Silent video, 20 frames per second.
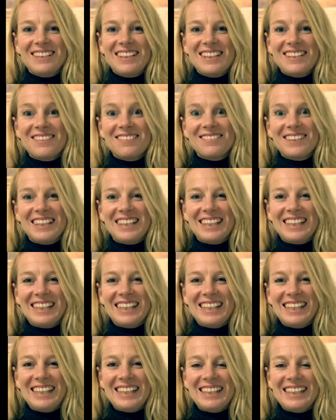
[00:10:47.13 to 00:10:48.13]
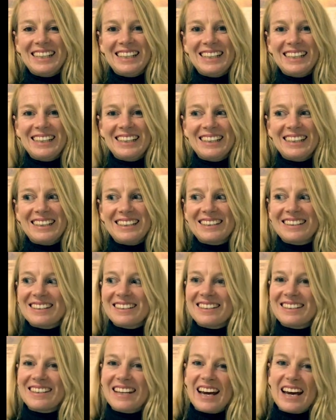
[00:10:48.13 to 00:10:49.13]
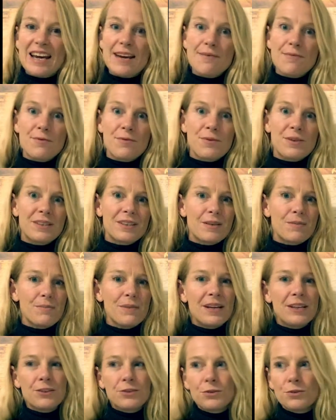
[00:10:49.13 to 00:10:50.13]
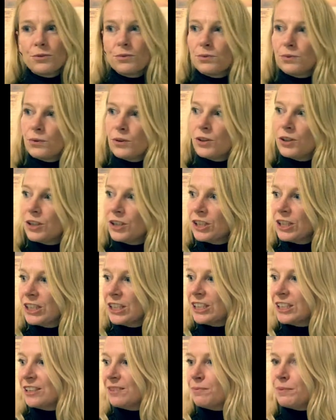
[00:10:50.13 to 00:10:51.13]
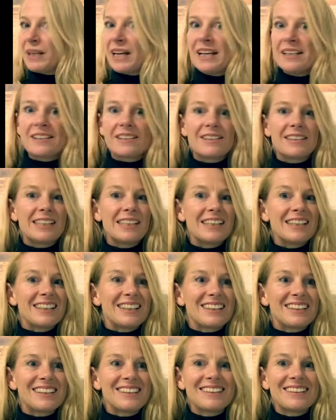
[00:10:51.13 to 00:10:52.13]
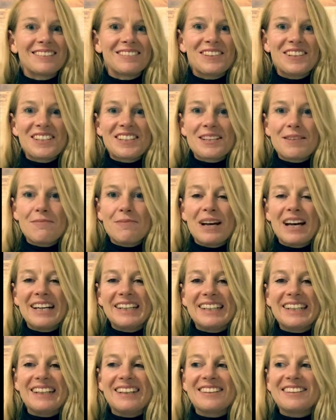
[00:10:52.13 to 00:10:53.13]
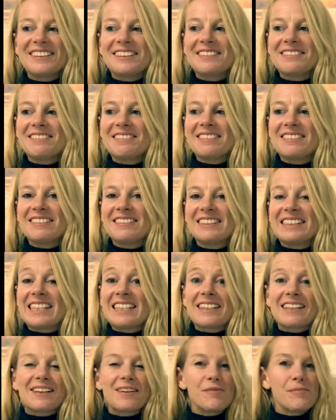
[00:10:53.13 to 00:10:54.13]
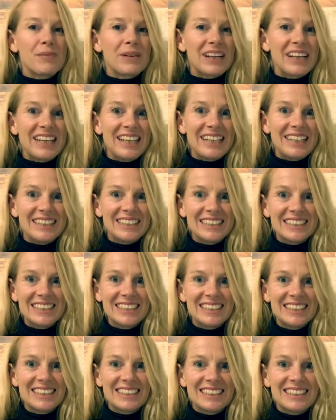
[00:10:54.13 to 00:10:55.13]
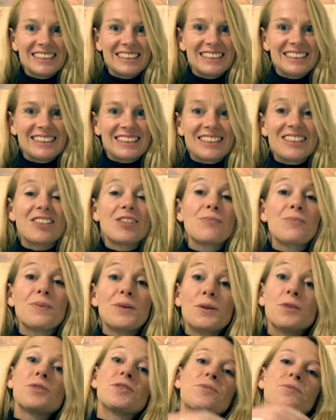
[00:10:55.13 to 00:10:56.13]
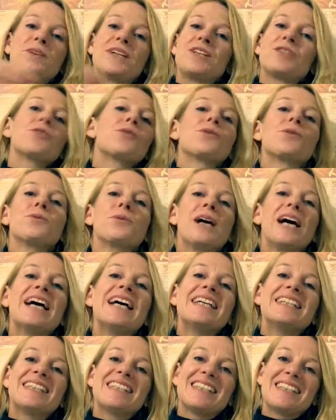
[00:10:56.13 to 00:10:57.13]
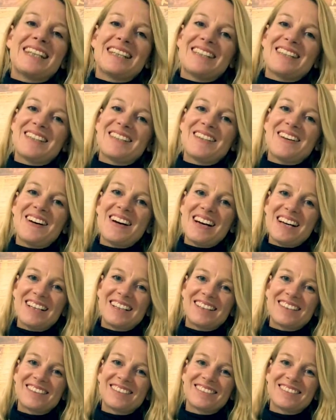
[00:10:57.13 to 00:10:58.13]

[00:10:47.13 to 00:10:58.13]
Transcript: Is it rickety? Is it stable? Is it metal, wood, plastic? What's it made out of? Is it complete? Could you build the bridge all the way to the other side?